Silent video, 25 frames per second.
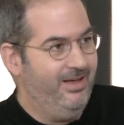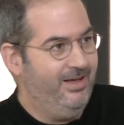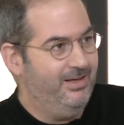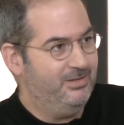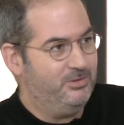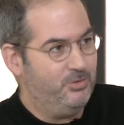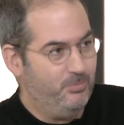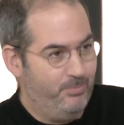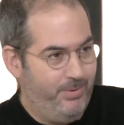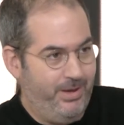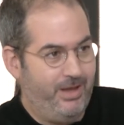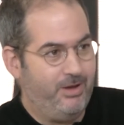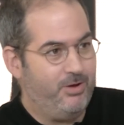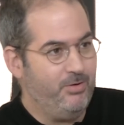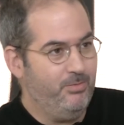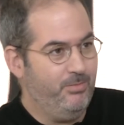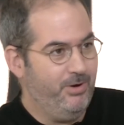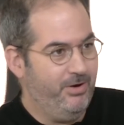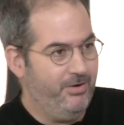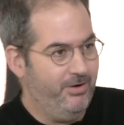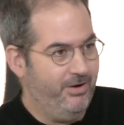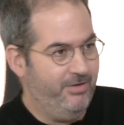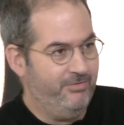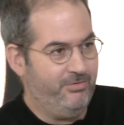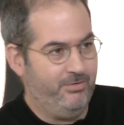So Bank
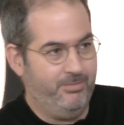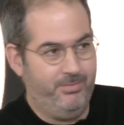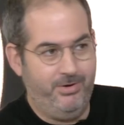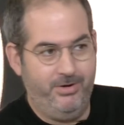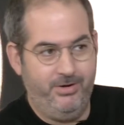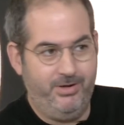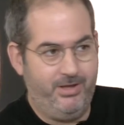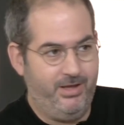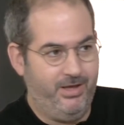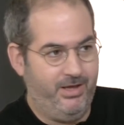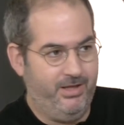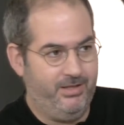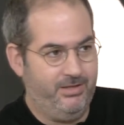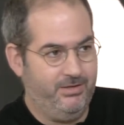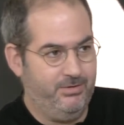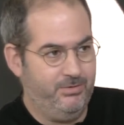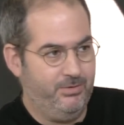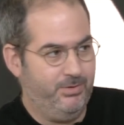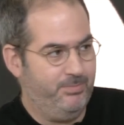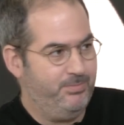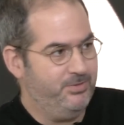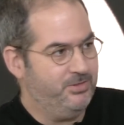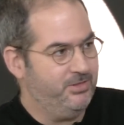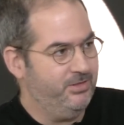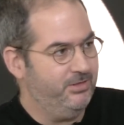of America had a
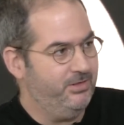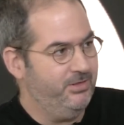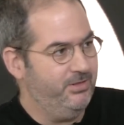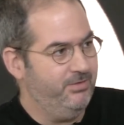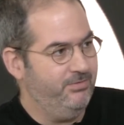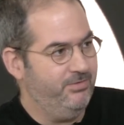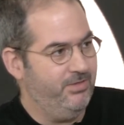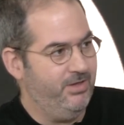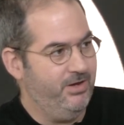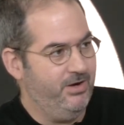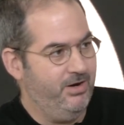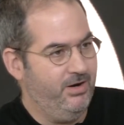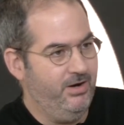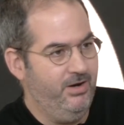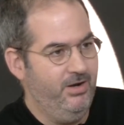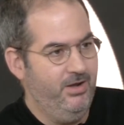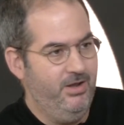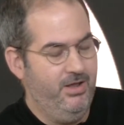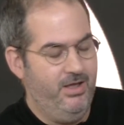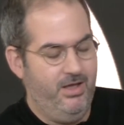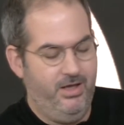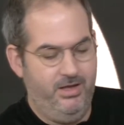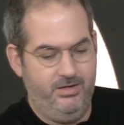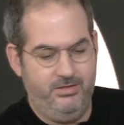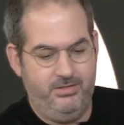representative there,
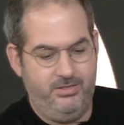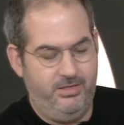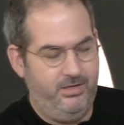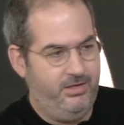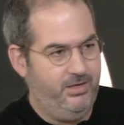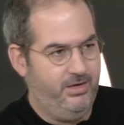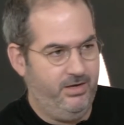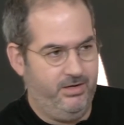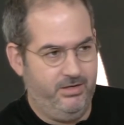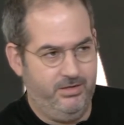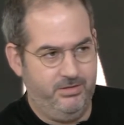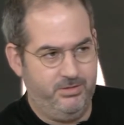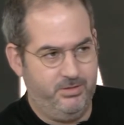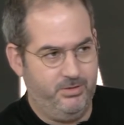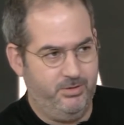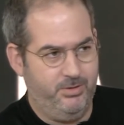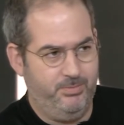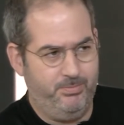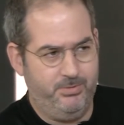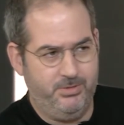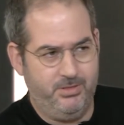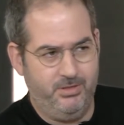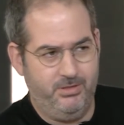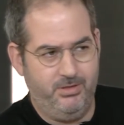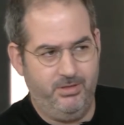and Citi had a
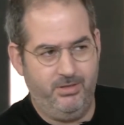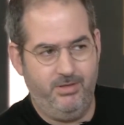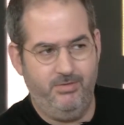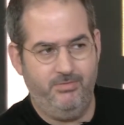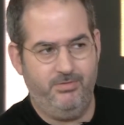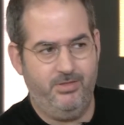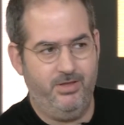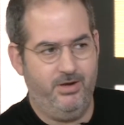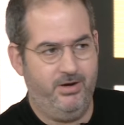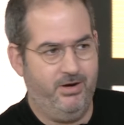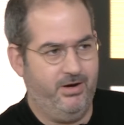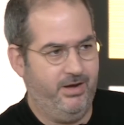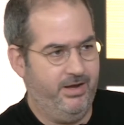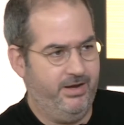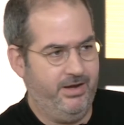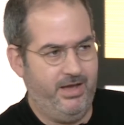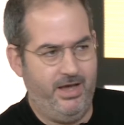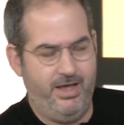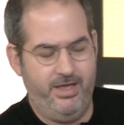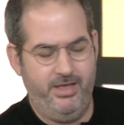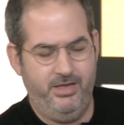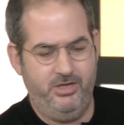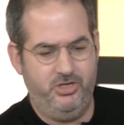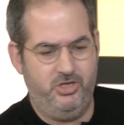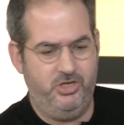representative there, and
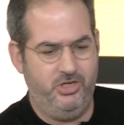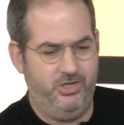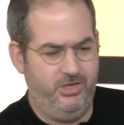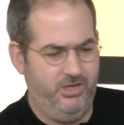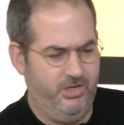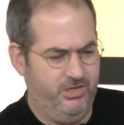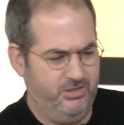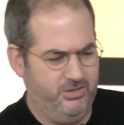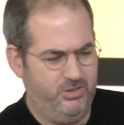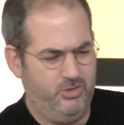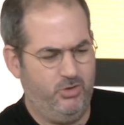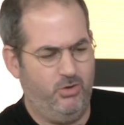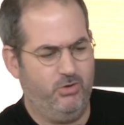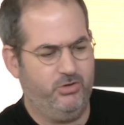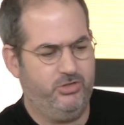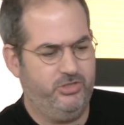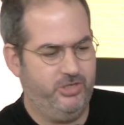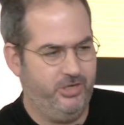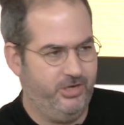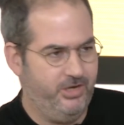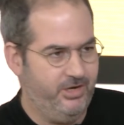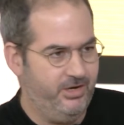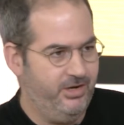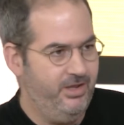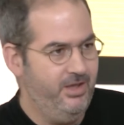ING and
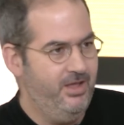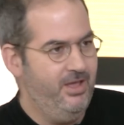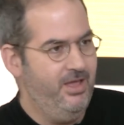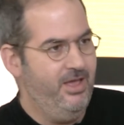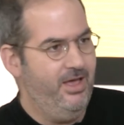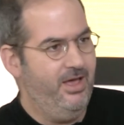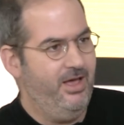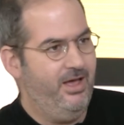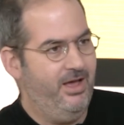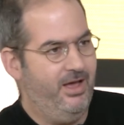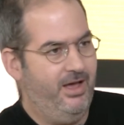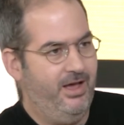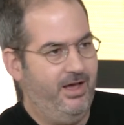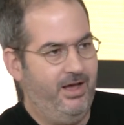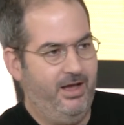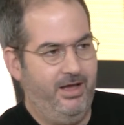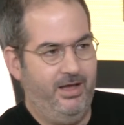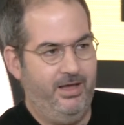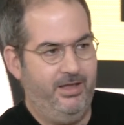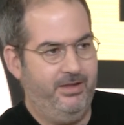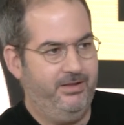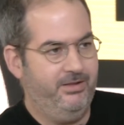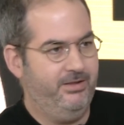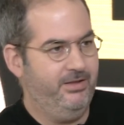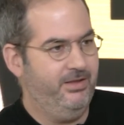SOCGEN
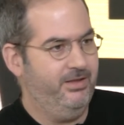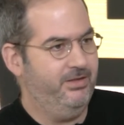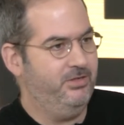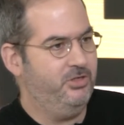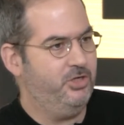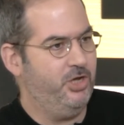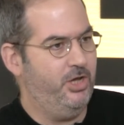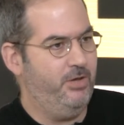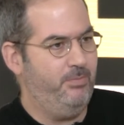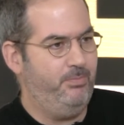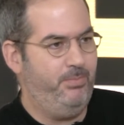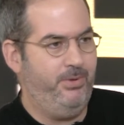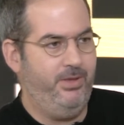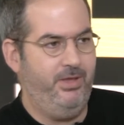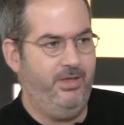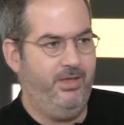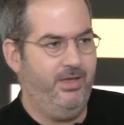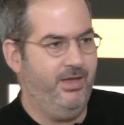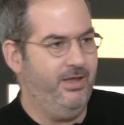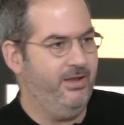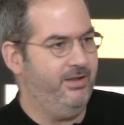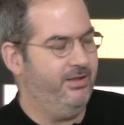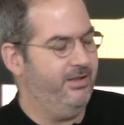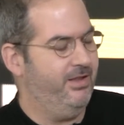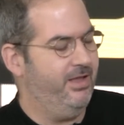and
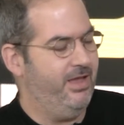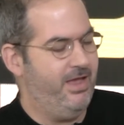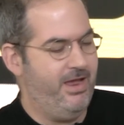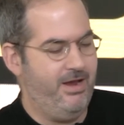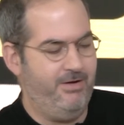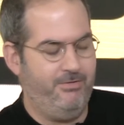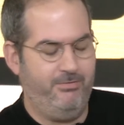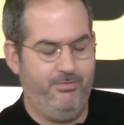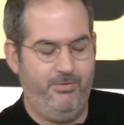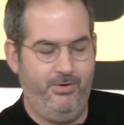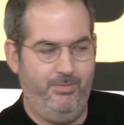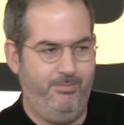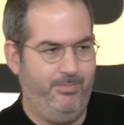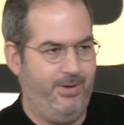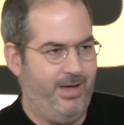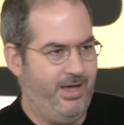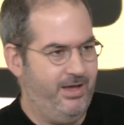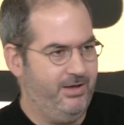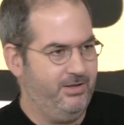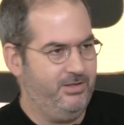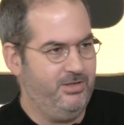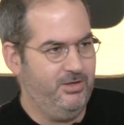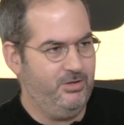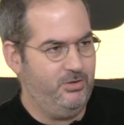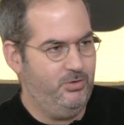JP and every
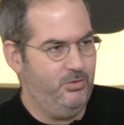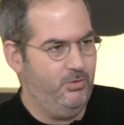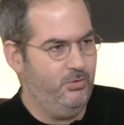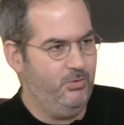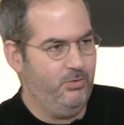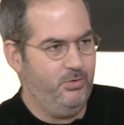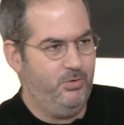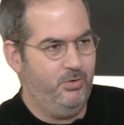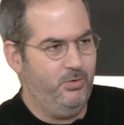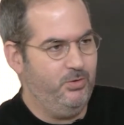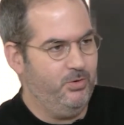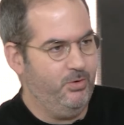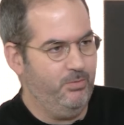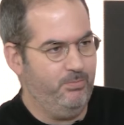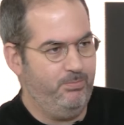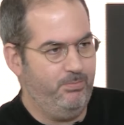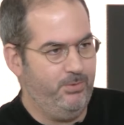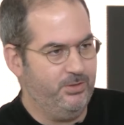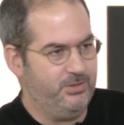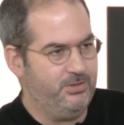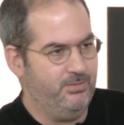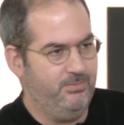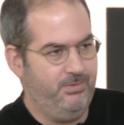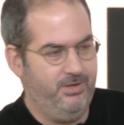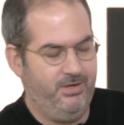bank that you know
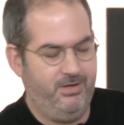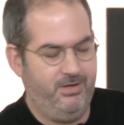possibly